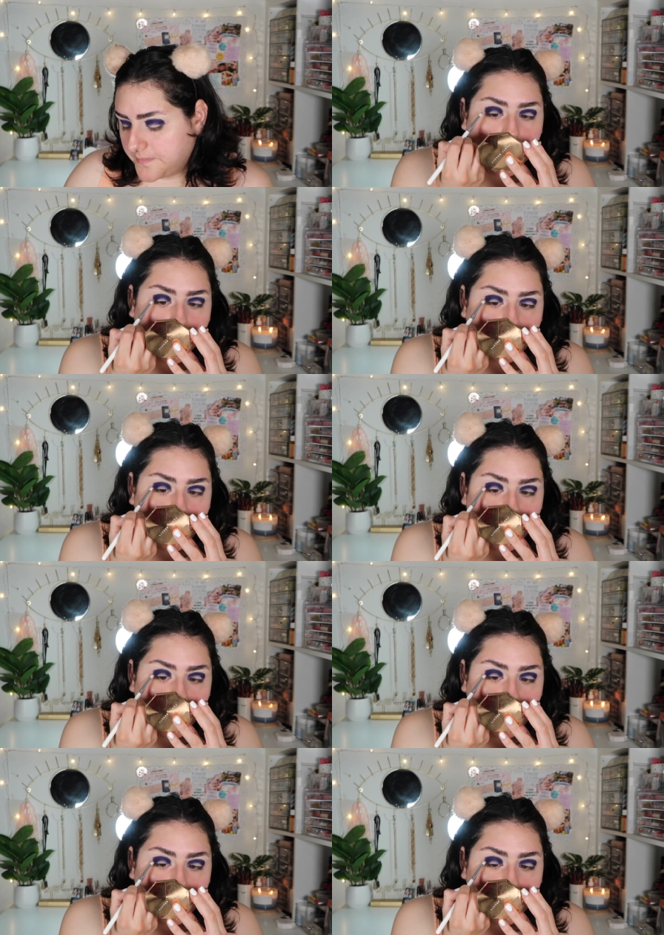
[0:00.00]
Now
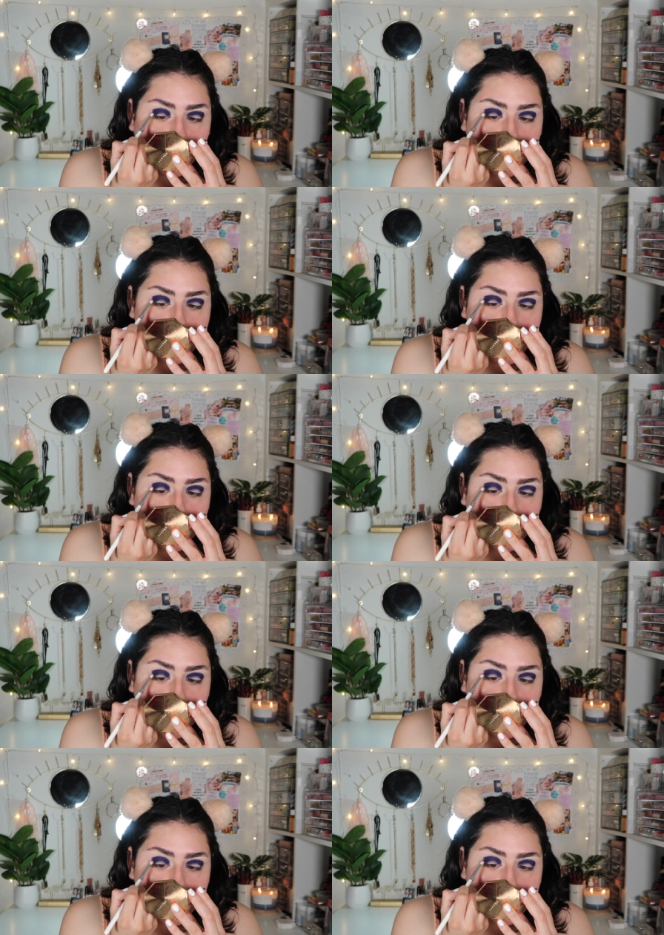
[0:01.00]
in
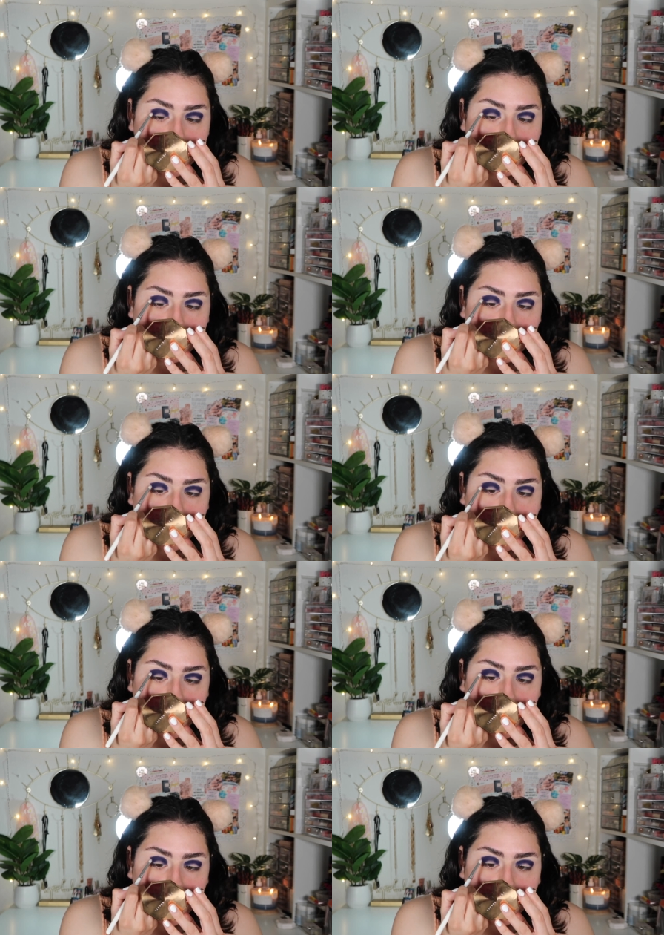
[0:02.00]
1992,
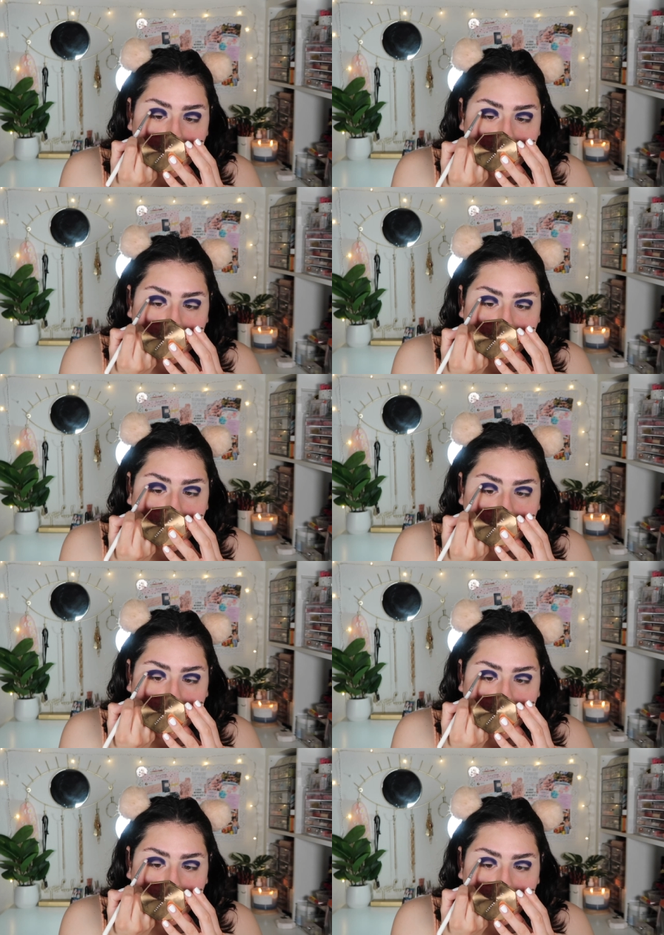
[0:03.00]
he
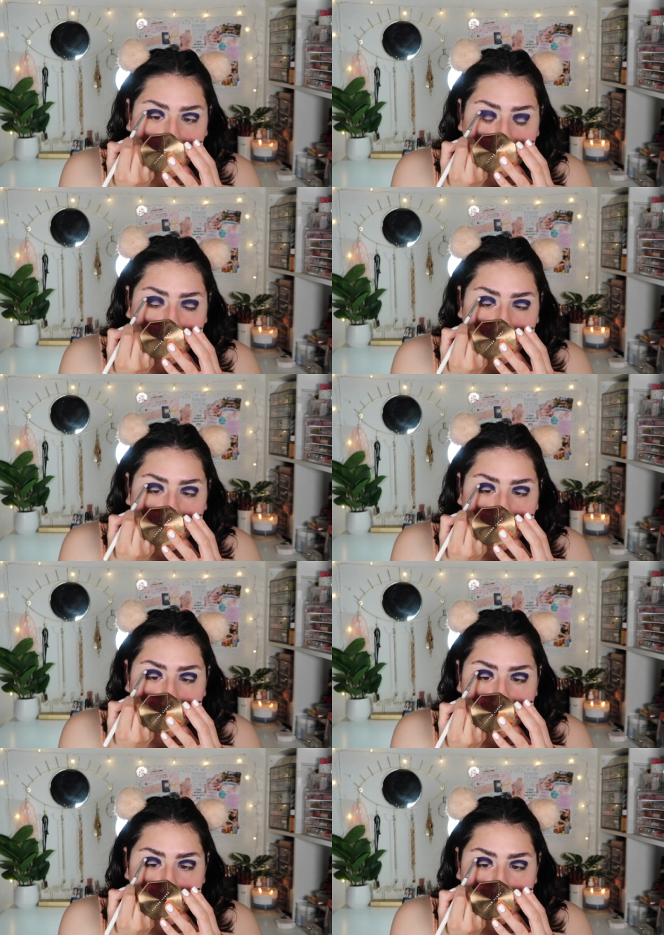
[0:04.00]
applied
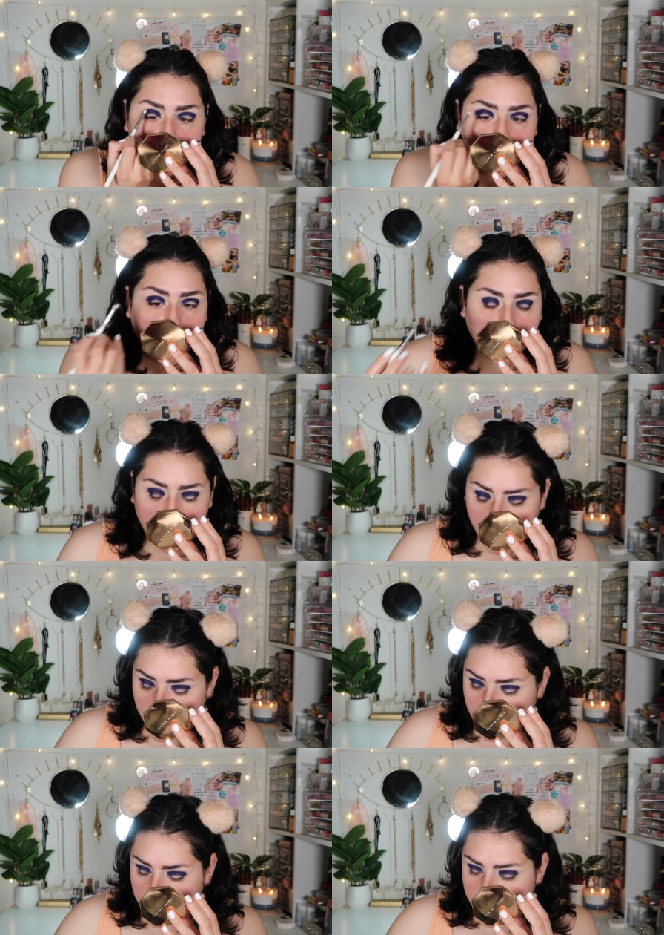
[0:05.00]
to get
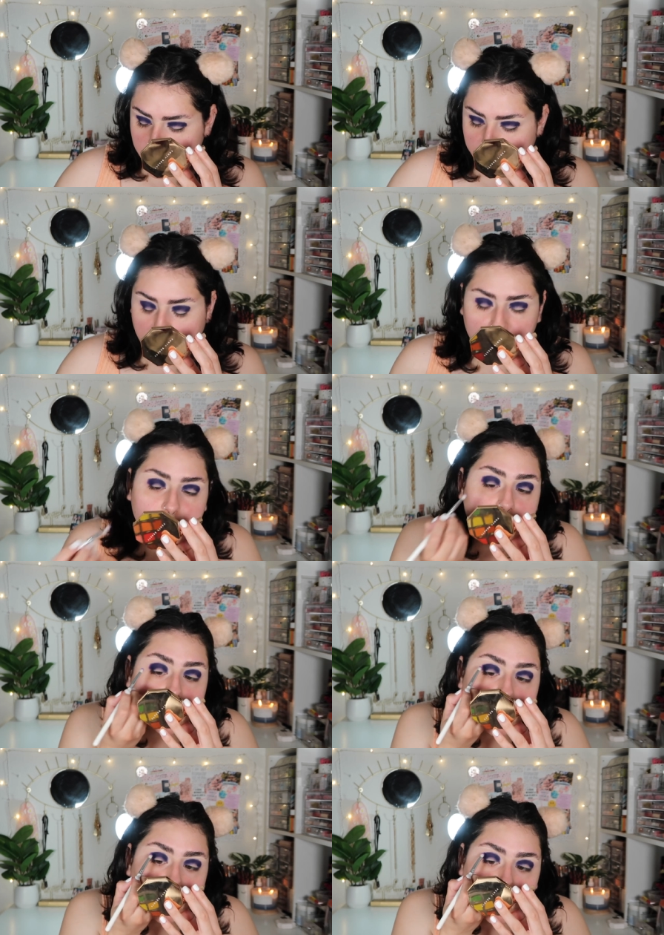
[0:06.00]
his
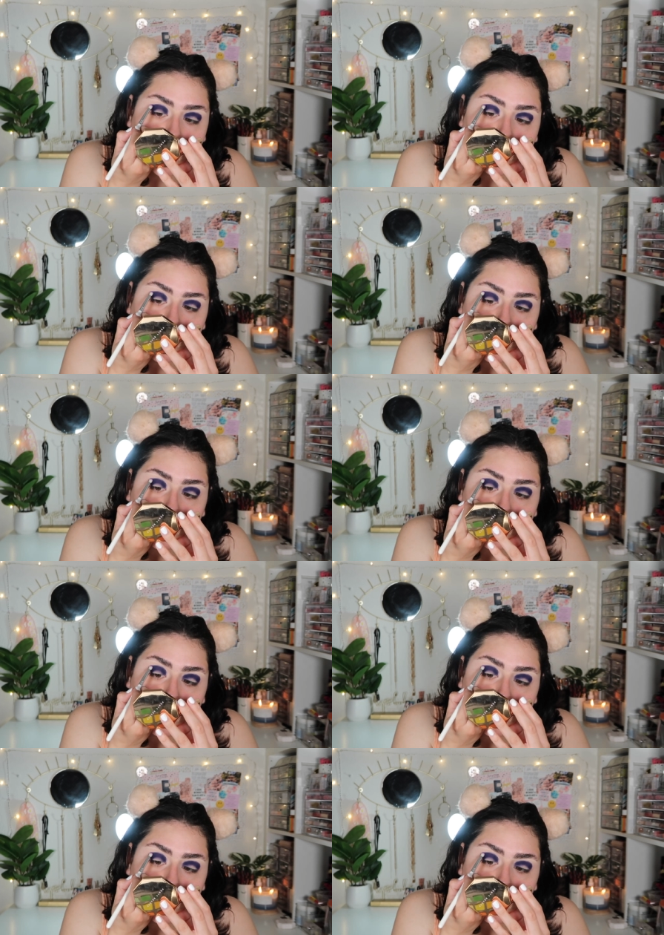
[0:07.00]
master's degree